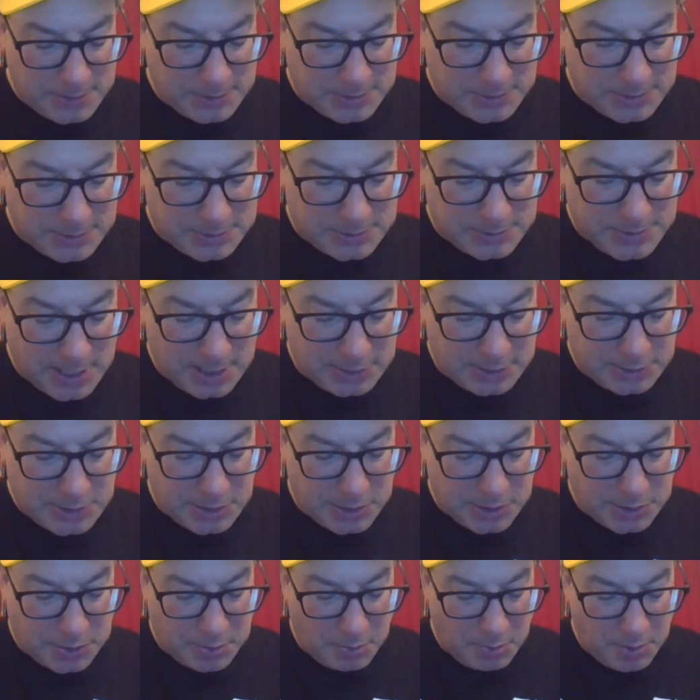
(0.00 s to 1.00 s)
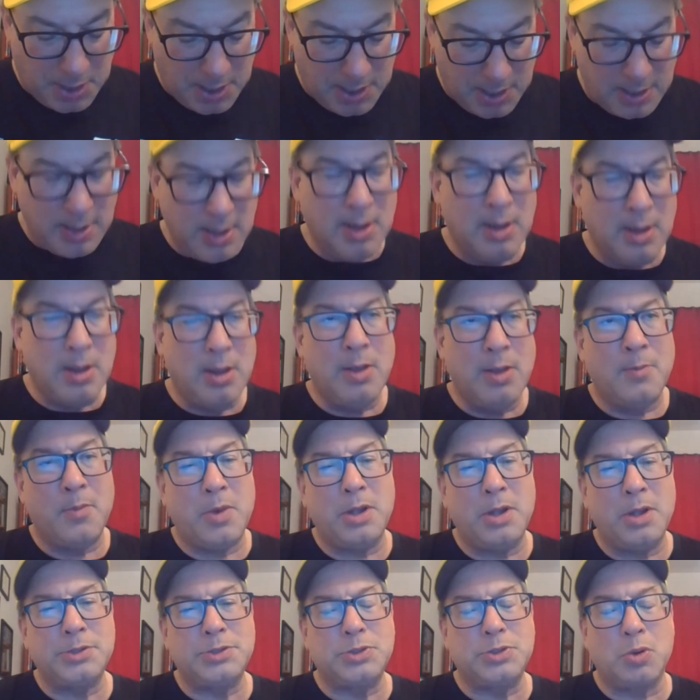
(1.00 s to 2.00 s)
in Section 3,
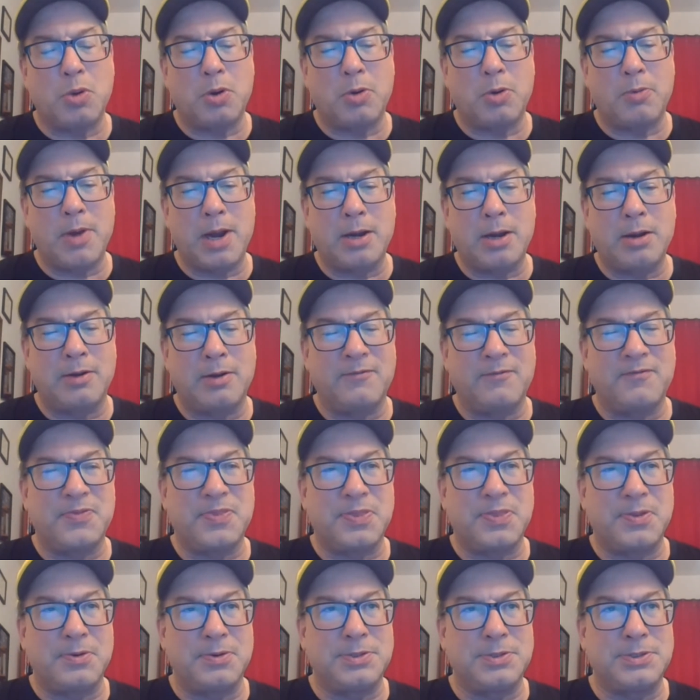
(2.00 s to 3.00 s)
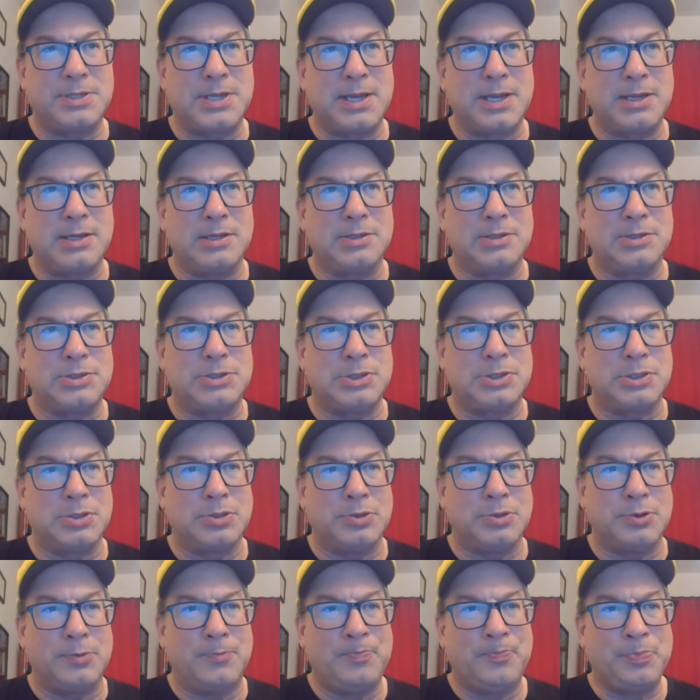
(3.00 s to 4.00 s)
Montour record of
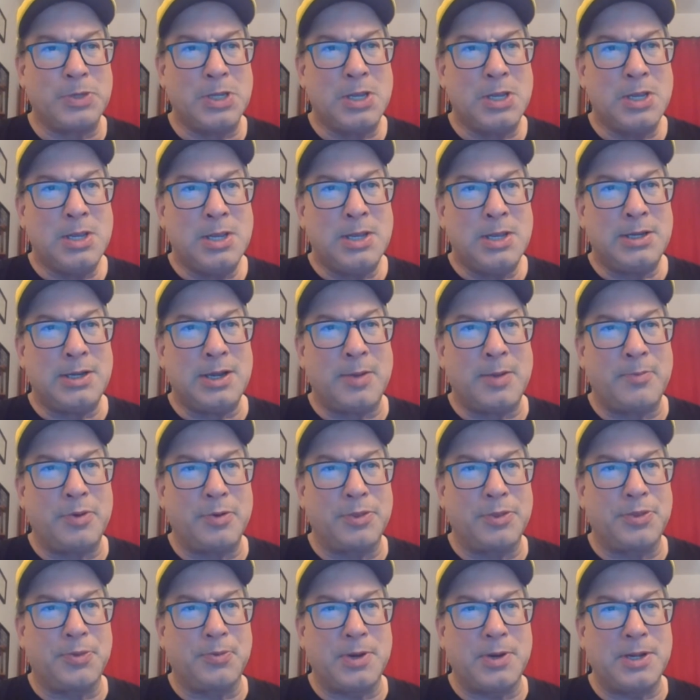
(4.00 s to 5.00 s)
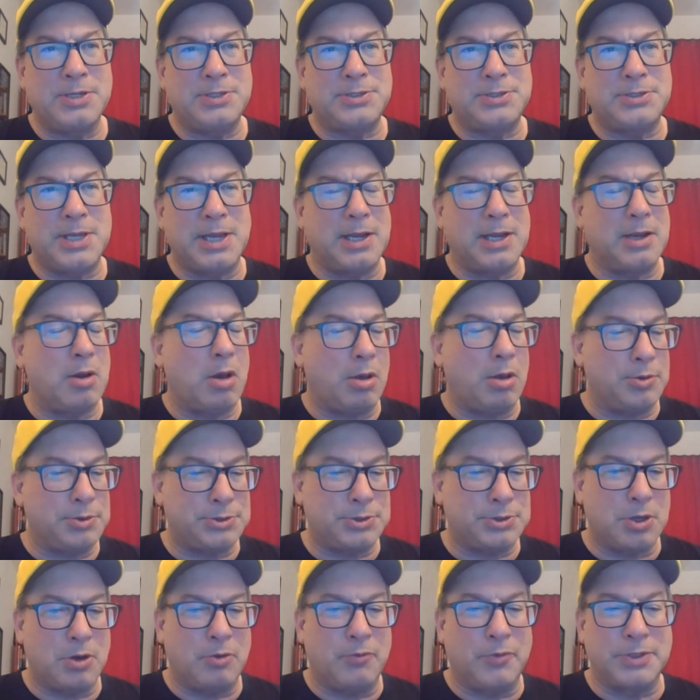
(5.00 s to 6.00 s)
13-2. Number 3 seed,
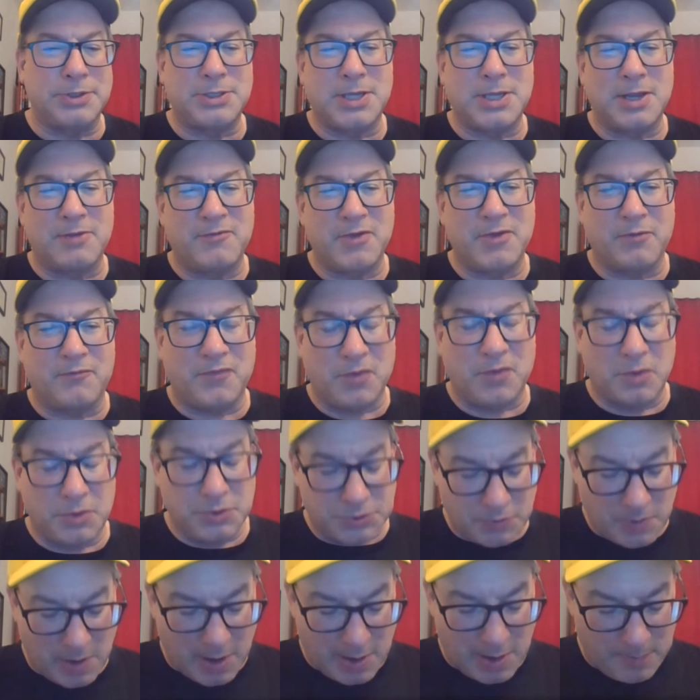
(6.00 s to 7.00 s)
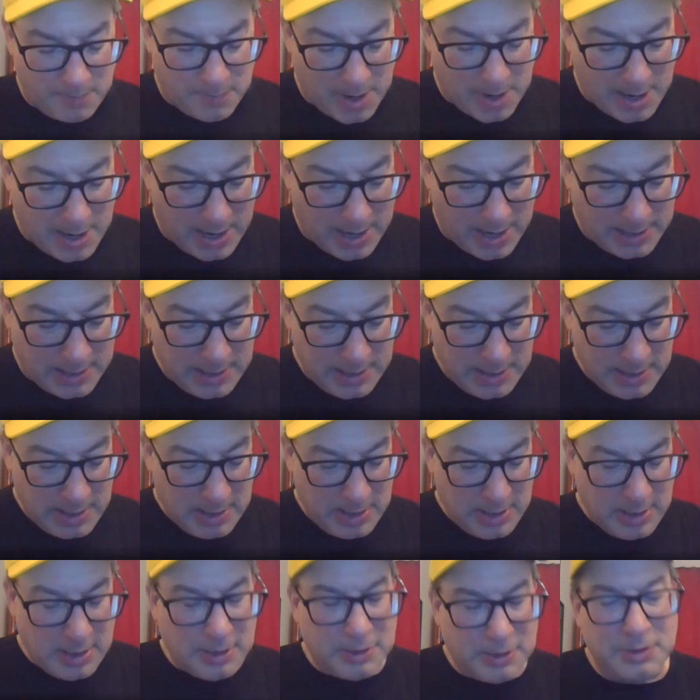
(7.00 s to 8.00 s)
also receiving a first-round bye,
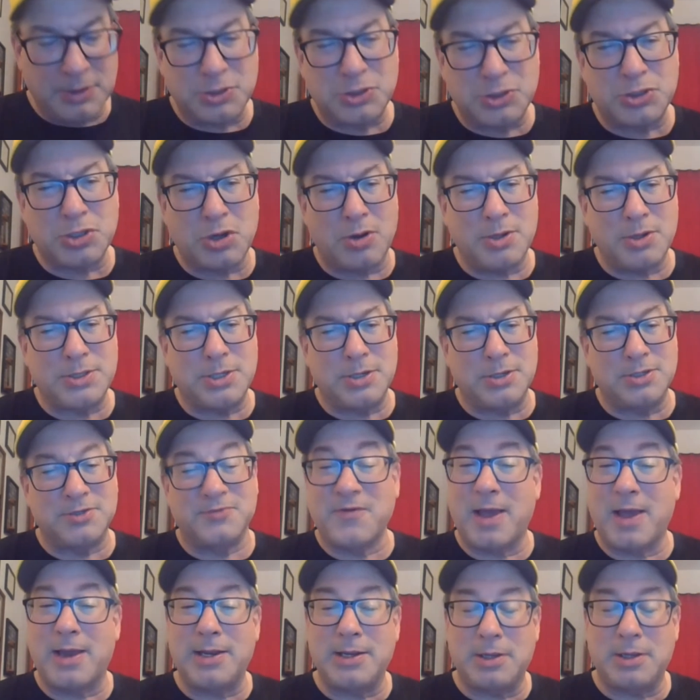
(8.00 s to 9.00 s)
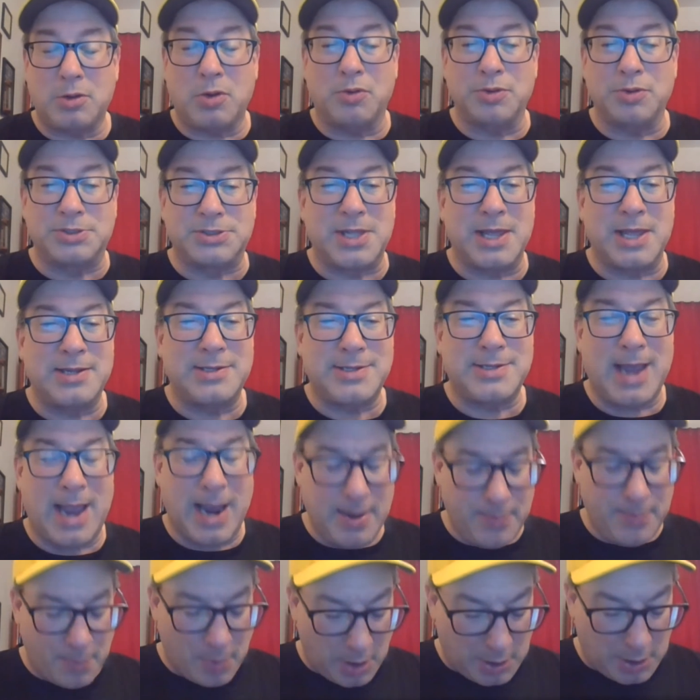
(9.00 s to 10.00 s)
the Chartiers Valley Colts. They
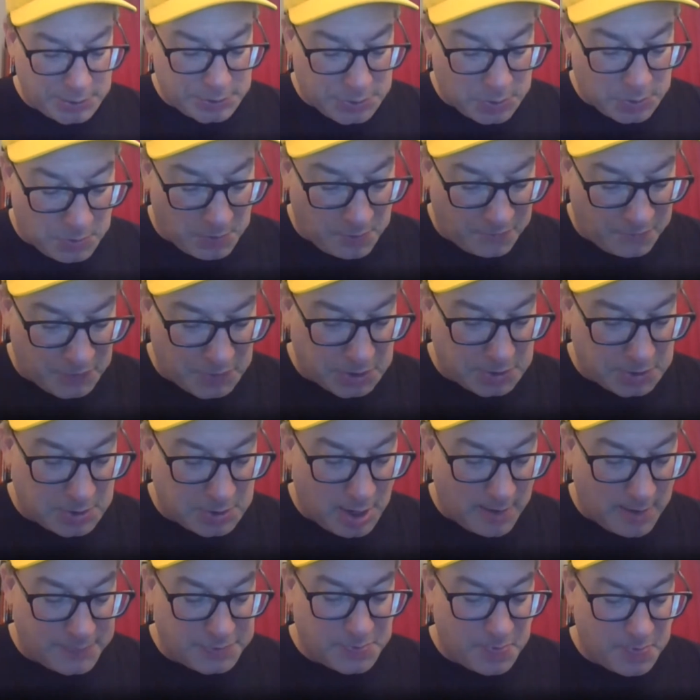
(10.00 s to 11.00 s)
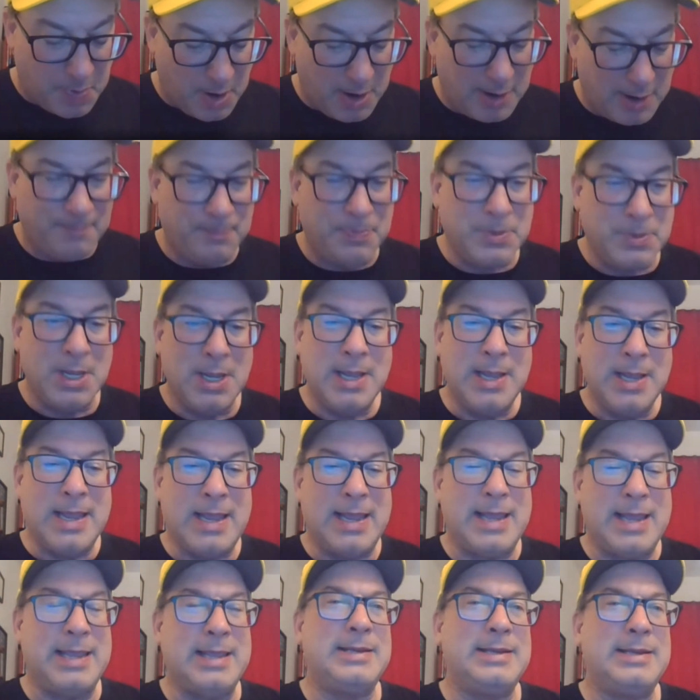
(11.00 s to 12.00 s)
tied Montour for the top spot
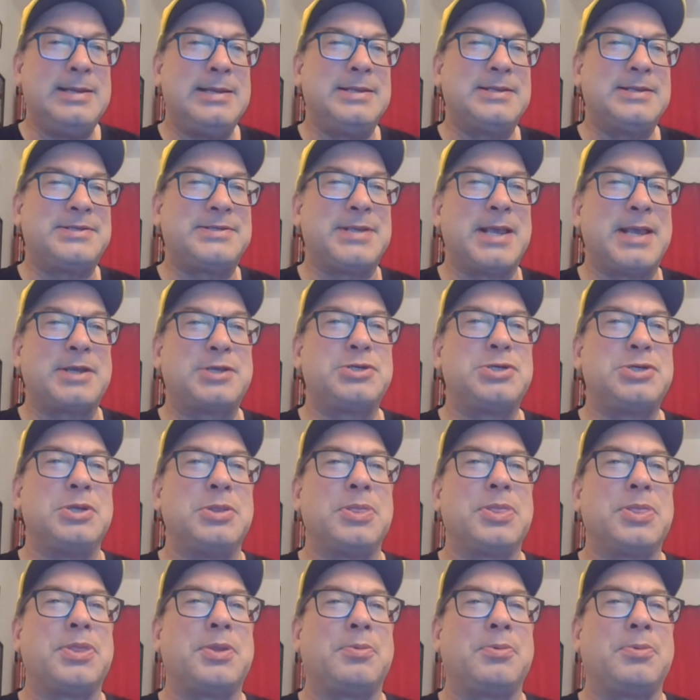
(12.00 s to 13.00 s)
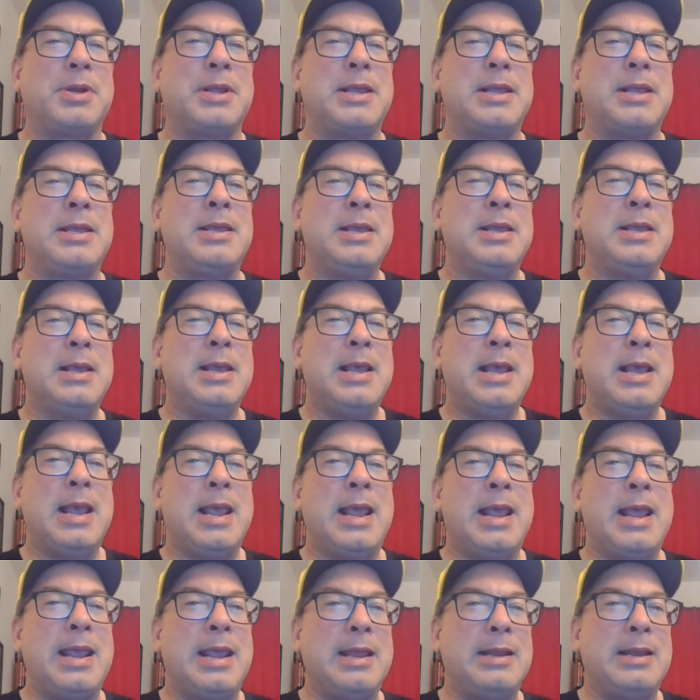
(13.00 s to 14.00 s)
in Section 3.
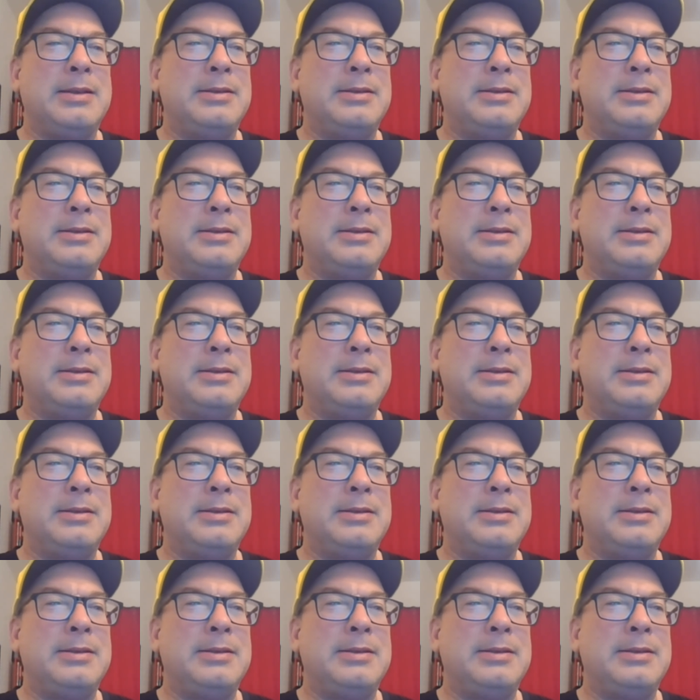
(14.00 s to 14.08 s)
And